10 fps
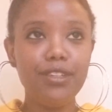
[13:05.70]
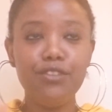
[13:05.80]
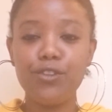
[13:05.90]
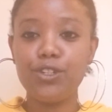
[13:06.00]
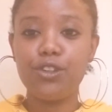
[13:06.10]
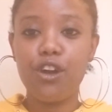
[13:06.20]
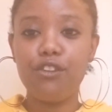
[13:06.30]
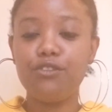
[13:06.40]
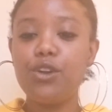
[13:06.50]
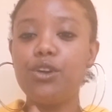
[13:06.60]
First
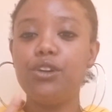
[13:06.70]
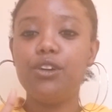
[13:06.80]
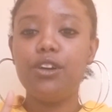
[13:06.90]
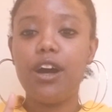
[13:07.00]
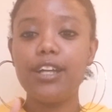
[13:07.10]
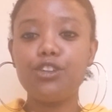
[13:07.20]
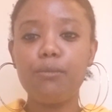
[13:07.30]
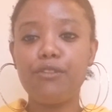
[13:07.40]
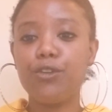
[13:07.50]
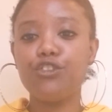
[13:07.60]
off, I started
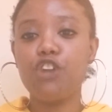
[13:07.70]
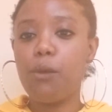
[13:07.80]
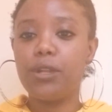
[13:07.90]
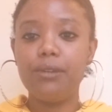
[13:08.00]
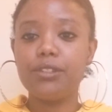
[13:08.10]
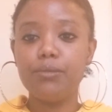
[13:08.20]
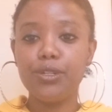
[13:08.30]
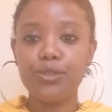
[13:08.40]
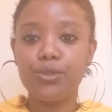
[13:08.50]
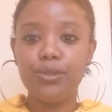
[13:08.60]
my first job when I was in
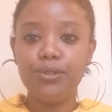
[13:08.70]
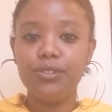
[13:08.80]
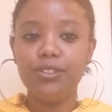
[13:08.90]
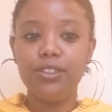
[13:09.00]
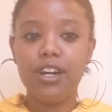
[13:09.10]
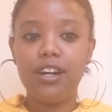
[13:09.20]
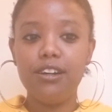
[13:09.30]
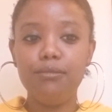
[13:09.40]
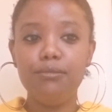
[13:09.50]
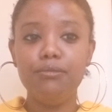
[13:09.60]
middle school.
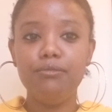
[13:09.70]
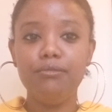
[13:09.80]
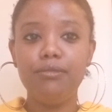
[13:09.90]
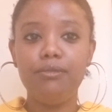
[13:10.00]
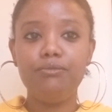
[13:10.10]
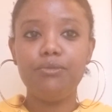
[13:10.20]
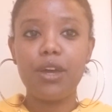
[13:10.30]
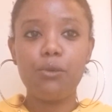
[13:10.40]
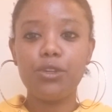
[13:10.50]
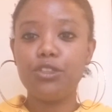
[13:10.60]

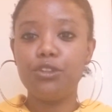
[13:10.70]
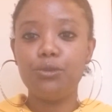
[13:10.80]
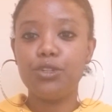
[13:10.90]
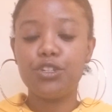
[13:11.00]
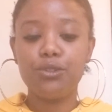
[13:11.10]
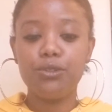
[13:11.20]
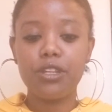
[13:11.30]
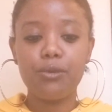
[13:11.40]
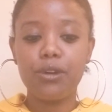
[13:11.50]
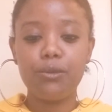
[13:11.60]
I wanted the newest shoes.
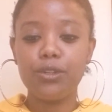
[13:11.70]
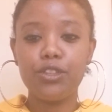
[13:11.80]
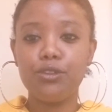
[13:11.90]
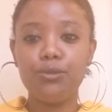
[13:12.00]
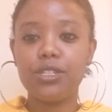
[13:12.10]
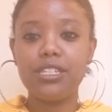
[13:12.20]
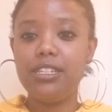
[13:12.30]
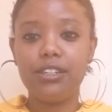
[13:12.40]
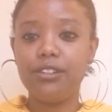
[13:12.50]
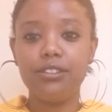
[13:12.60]
I wanted the newest
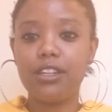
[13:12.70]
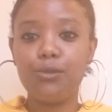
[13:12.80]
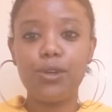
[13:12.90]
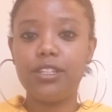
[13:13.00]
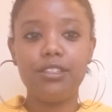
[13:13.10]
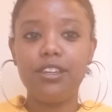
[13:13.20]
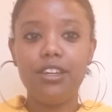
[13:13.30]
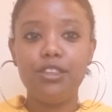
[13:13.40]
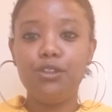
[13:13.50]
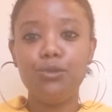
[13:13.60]
sneakers. I wanted
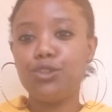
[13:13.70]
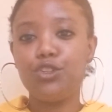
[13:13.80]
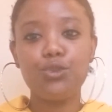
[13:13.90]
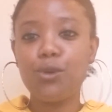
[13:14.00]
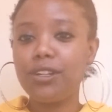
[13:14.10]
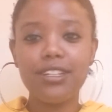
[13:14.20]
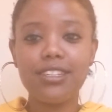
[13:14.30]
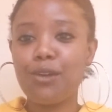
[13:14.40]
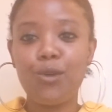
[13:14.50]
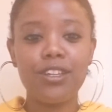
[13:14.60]
the newest Jordans.
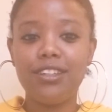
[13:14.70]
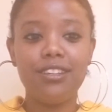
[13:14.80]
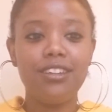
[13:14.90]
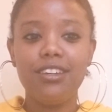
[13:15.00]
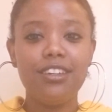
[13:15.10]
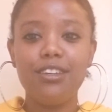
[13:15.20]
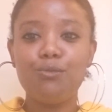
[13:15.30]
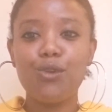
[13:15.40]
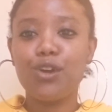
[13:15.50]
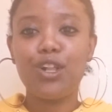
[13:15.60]
I wanted
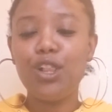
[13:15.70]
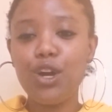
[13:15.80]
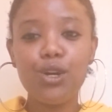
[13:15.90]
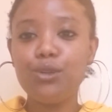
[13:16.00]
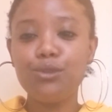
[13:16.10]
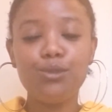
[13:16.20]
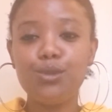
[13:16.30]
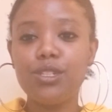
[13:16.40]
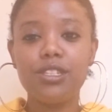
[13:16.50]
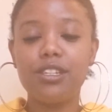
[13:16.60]
more
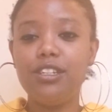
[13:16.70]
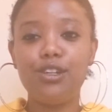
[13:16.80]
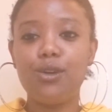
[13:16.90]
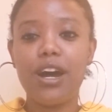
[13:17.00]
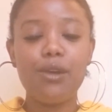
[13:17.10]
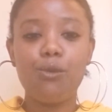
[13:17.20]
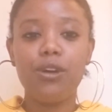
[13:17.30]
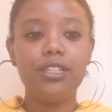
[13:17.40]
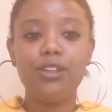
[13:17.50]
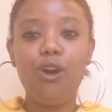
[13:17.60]
clothes. You know, I
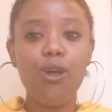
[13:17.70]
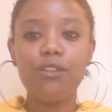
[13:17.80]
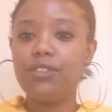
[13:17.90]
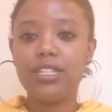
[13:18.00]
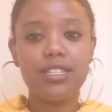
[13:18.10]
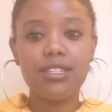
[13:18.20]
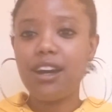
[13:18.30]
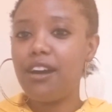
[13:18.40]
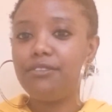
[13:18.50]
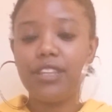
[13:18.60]
wanted all of this
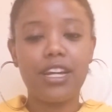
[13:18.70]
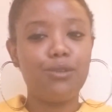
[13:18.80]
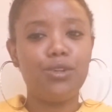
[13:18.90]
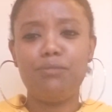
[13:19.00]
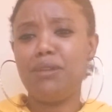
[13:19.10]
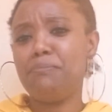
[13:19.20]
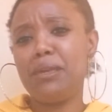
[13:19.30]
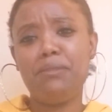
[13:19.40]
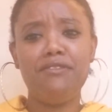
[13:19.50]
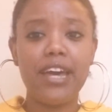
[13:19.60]
stuff. Like, I wanted my
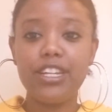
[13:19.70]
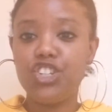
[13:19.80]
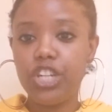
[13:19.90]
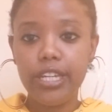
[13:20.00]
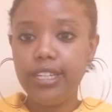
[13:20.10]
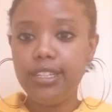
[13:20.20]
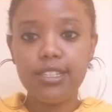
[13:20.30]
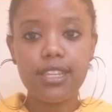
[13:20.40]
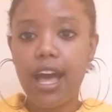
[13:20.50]
baby fat jeans.